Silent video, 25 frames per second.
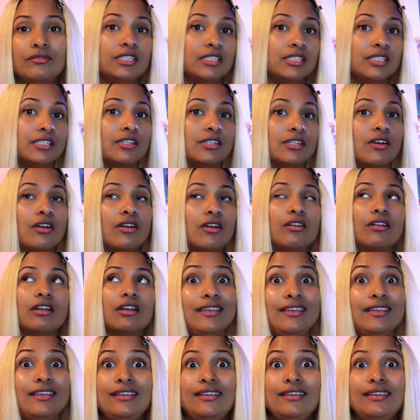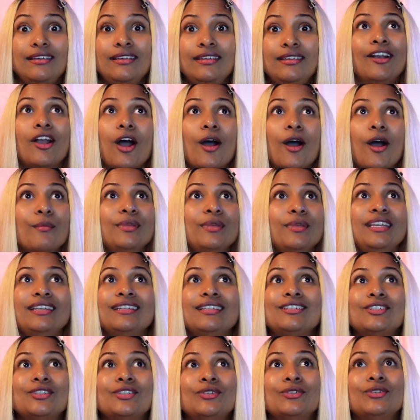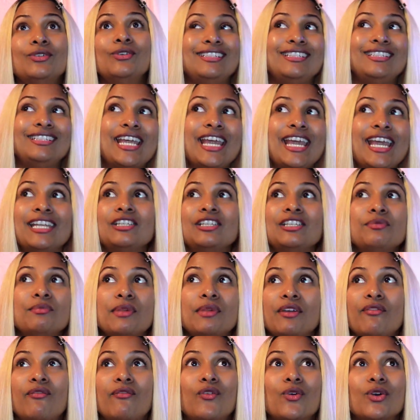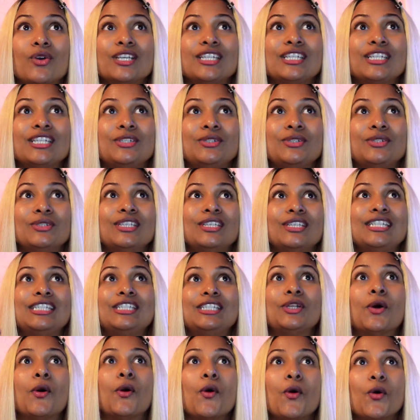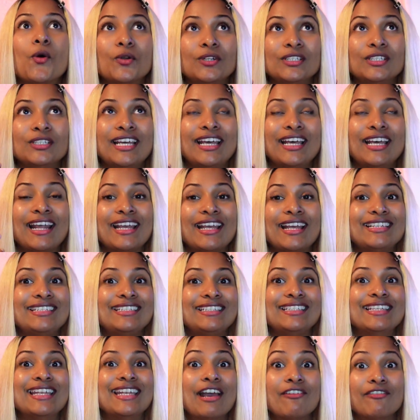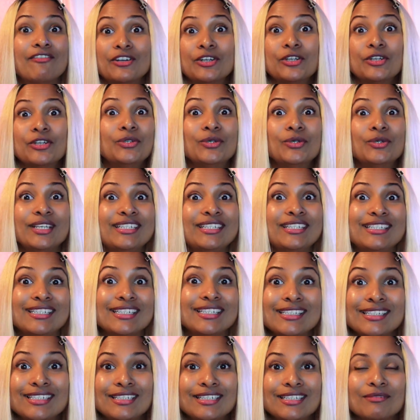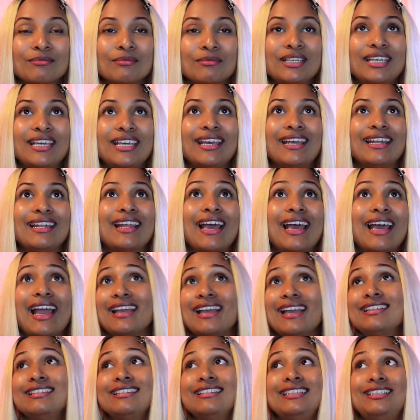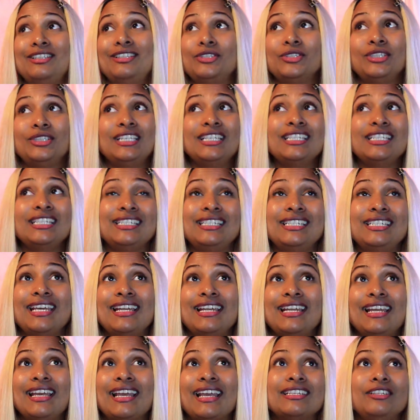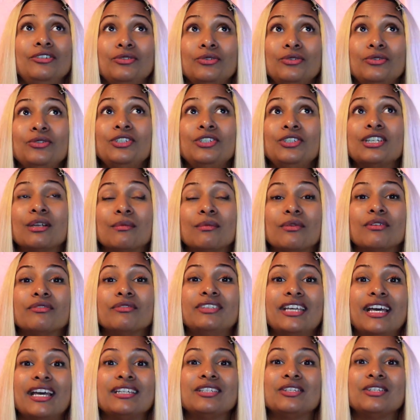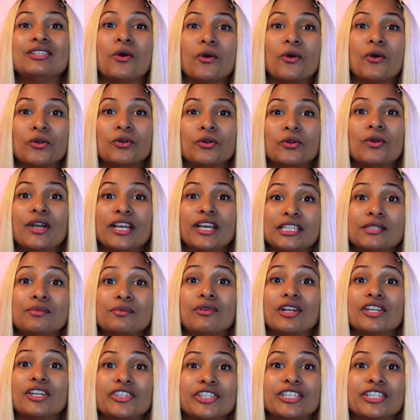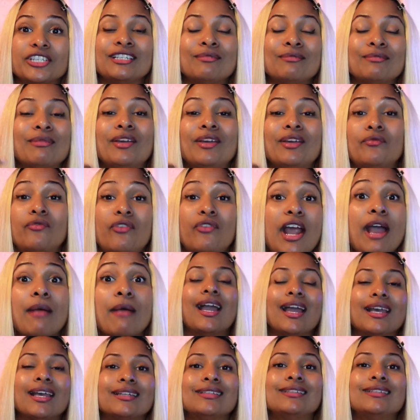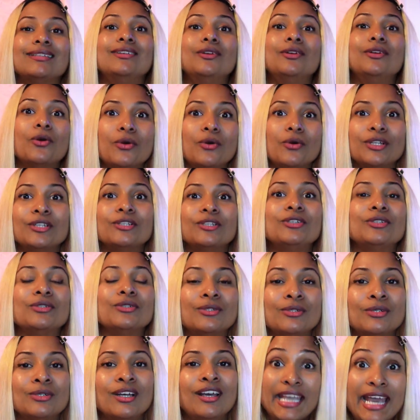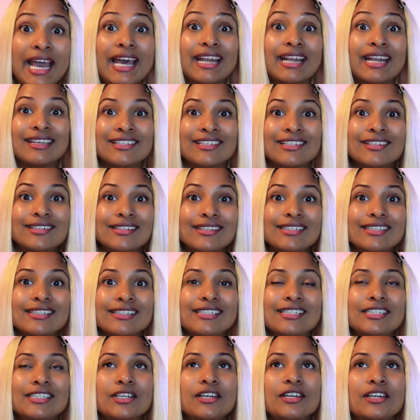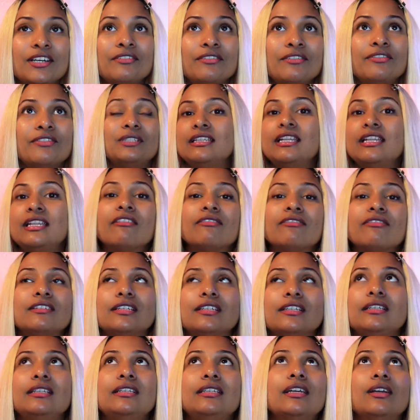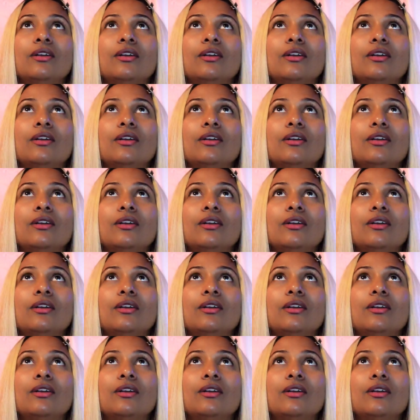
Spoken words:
this song. He got me to change my voice to this tone that I never knew existed in me, and to this day, like, I use some of that tonal expression in my rap kind of to go into characters and stuff. Definitely a